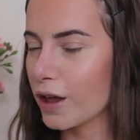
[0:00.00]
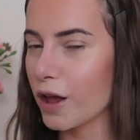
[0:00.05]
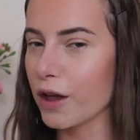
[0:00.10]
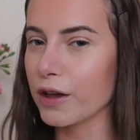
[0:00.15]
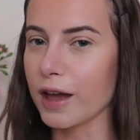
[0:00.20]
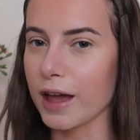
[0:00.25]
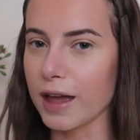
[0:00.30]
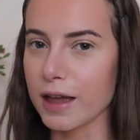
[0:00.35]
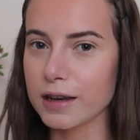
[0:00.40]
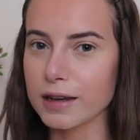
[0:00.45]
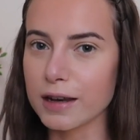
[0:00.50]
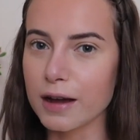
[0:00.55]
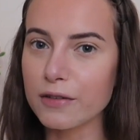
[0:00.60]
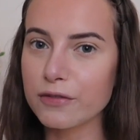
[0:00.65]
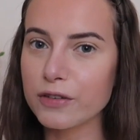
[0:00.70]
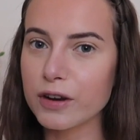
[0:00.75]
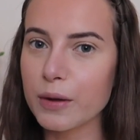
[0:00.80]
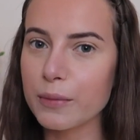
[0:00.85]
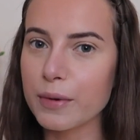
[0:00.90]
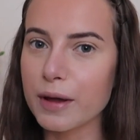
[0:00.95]
Okay, now I
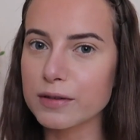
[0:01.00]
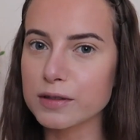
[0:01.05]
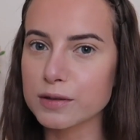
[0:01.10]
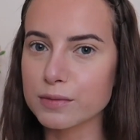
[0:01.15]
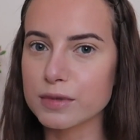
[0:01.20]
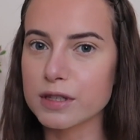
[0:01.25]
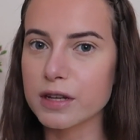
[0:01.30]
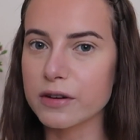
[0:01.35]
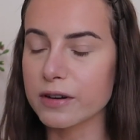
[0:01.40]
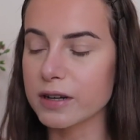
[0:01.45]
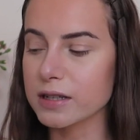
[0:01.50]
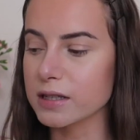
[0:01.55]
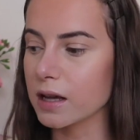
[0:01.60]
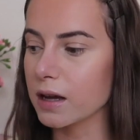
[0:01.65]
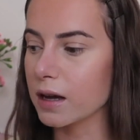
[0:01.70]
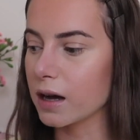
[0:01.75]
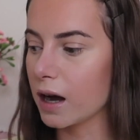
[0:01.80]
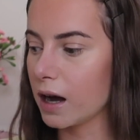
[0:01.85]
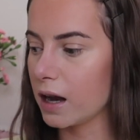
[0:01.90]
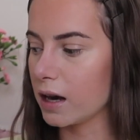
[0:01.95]
feel like we have some serious
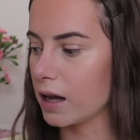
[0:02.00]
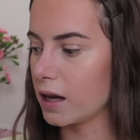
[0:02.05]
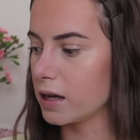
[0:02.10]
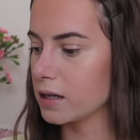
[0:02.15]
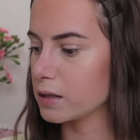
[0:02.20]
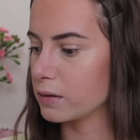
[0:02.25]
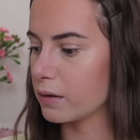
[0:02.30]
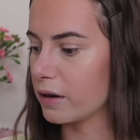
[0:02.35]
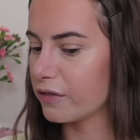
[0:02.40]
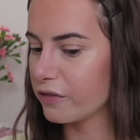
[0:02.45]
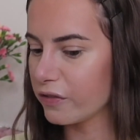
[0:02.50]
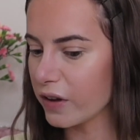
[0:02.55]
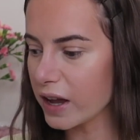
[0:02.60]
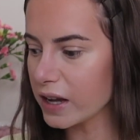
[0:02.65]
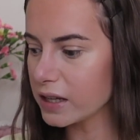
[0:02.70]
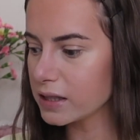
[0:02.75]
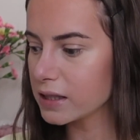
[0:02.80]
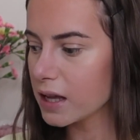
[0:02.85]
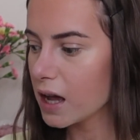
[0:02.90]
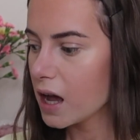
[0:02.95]
colour to our
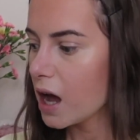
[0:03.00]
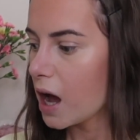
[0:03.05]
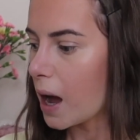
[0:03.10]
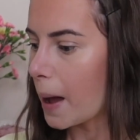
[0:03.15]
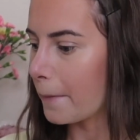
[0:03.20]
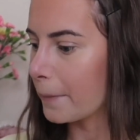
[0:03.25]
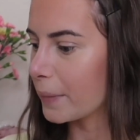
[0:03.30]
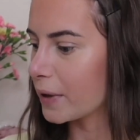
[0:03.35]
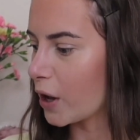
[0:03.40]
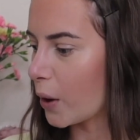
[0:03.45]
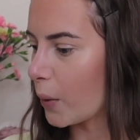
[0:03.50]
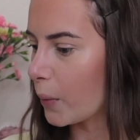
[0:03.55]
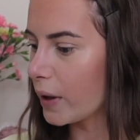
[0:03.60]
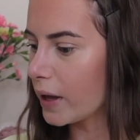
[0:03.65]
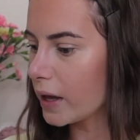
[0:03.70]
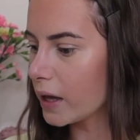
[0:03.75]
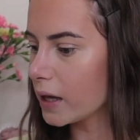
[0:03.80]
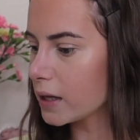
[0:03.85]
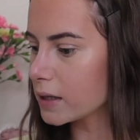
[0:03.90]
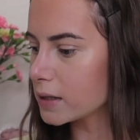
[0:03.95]
face. I'm going